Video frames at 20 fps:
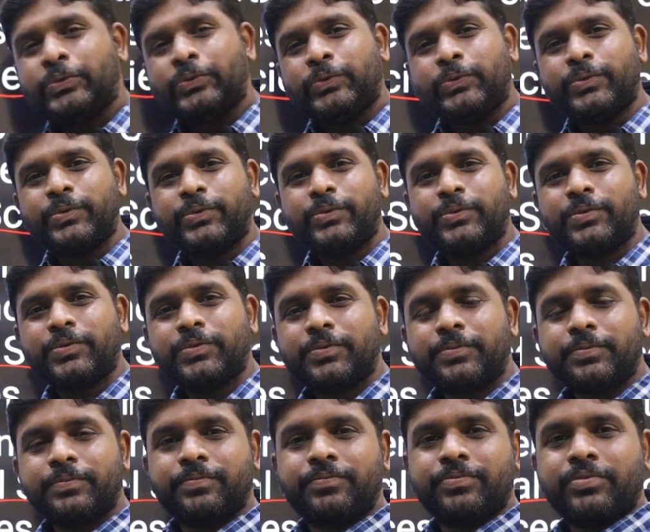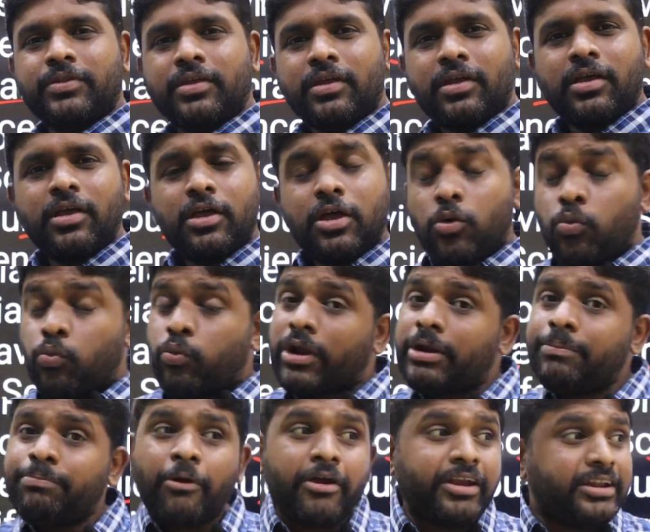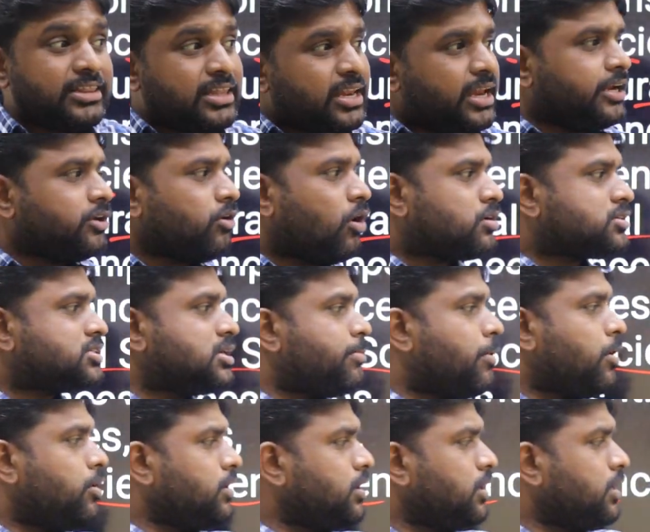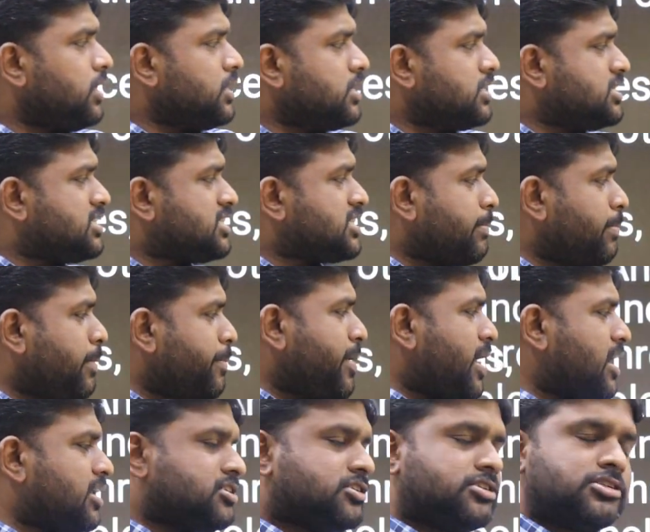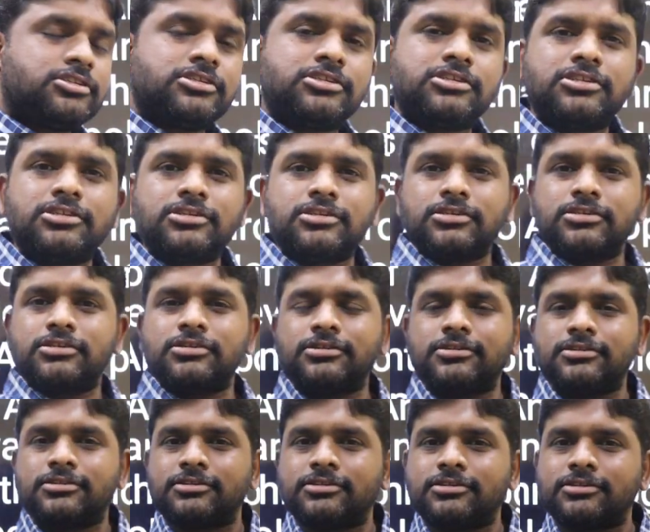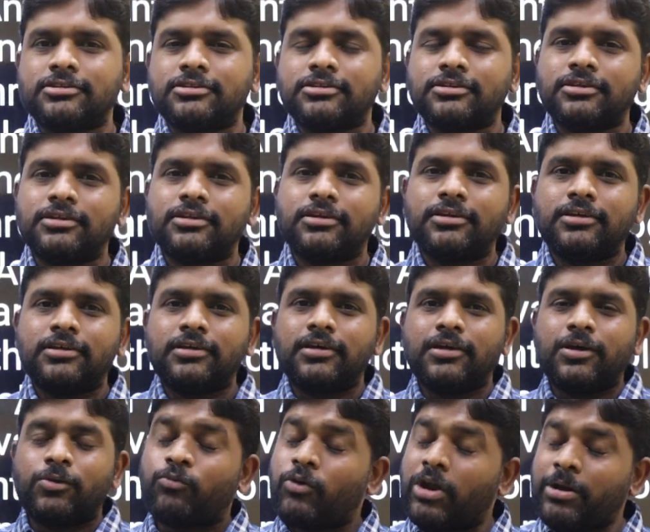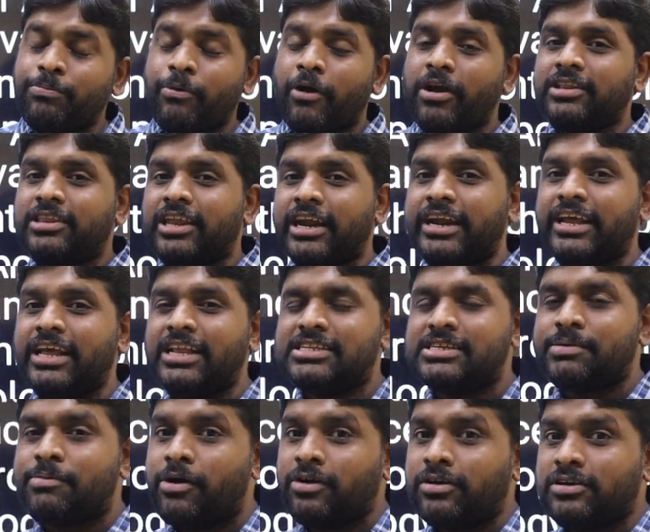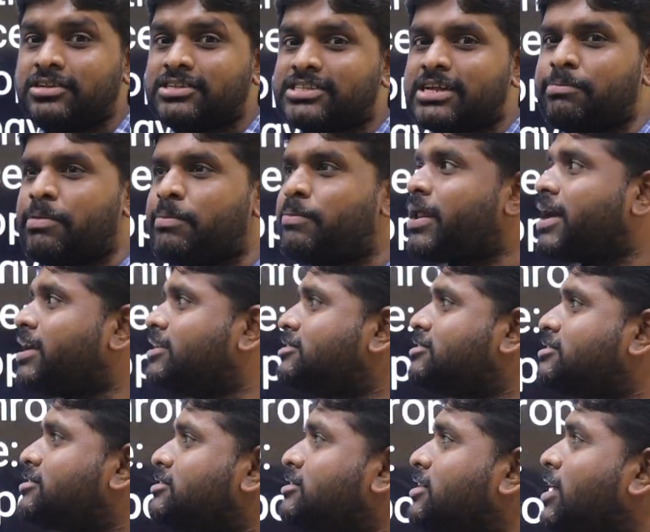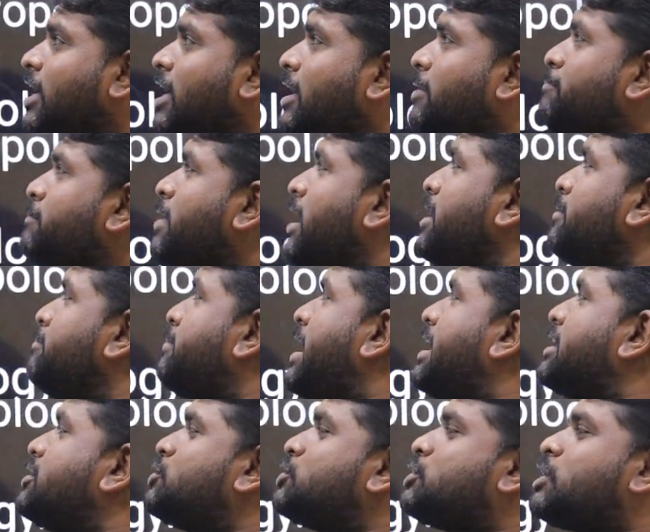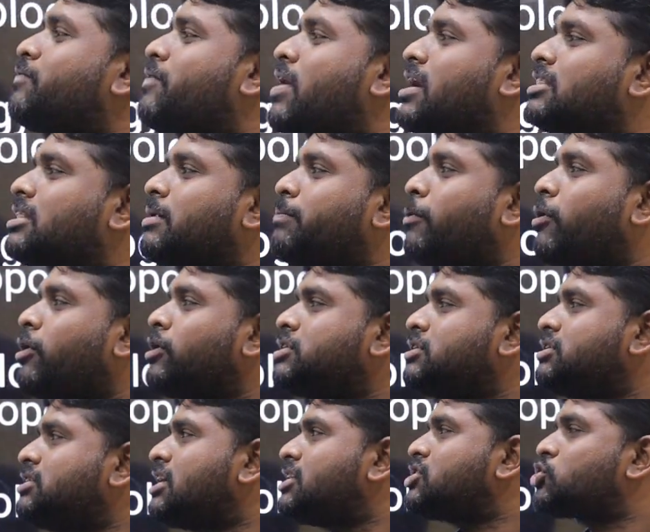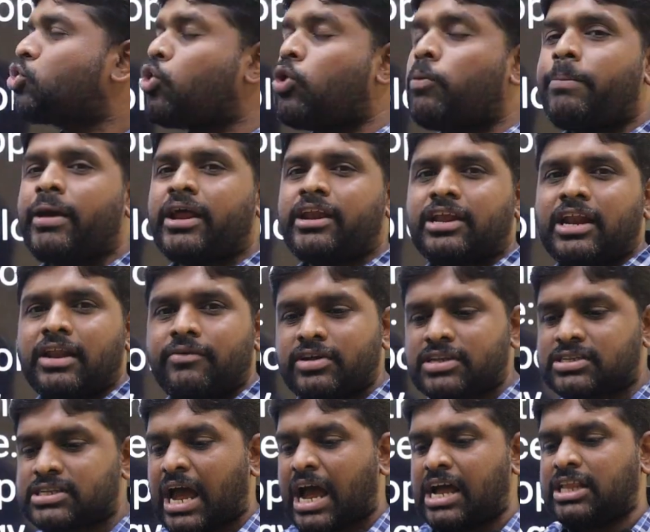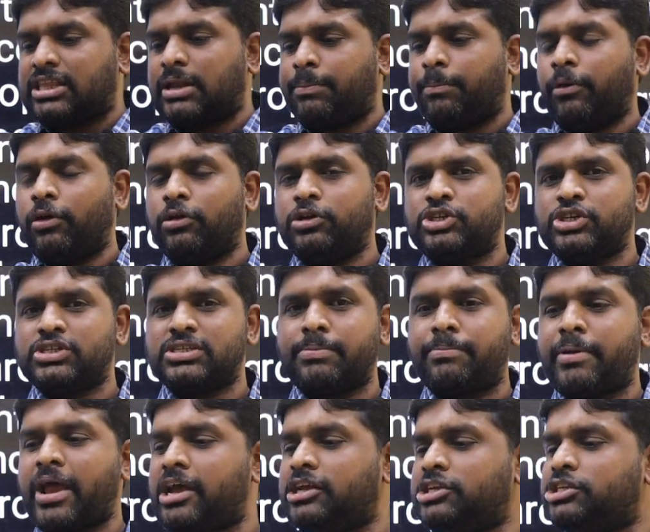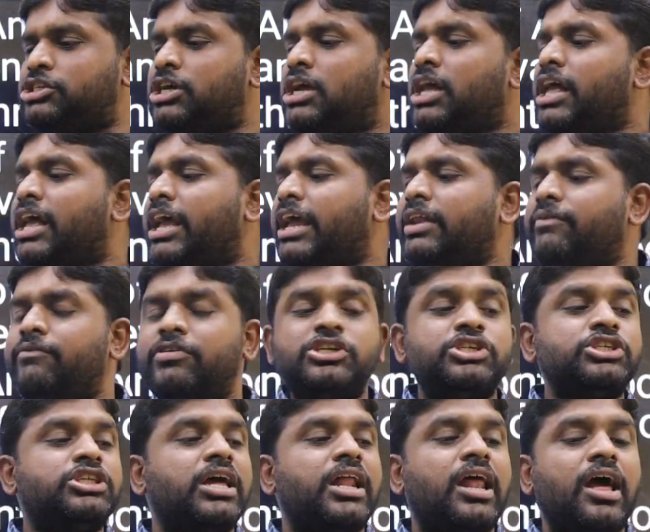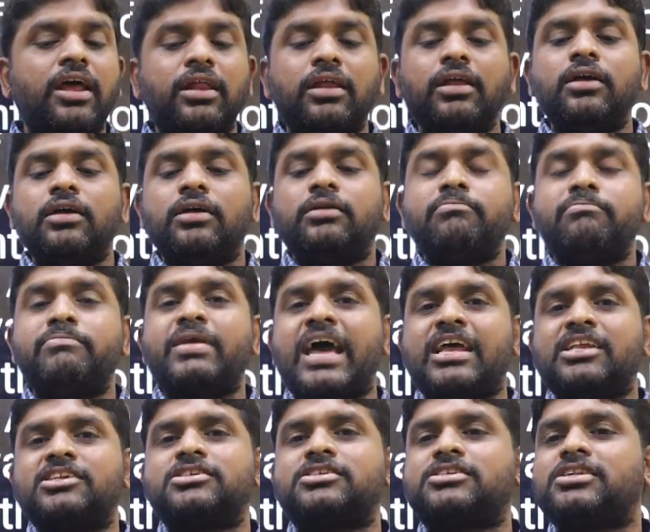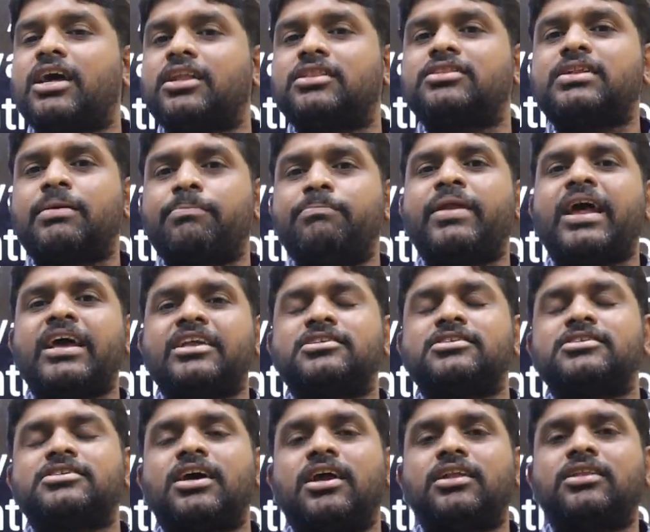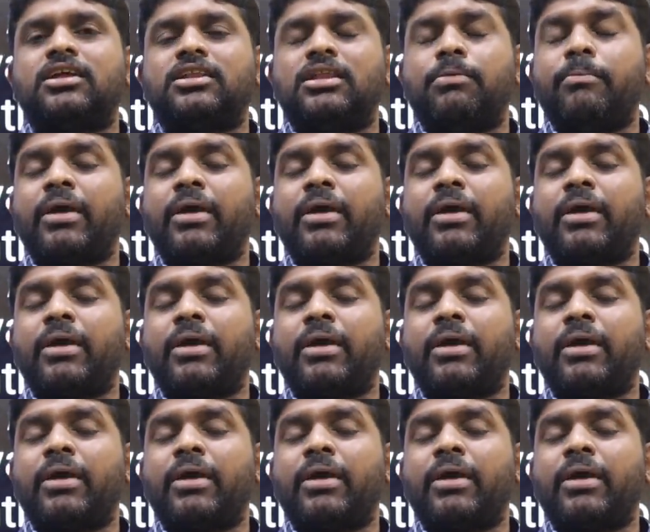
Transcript: 1.3 talks about sub-branches. 1.3 deals about sub-branches. Main branches of anthropology, their scope and relevance. Anthropology is a branch in which there are branches, are sub-branches are there.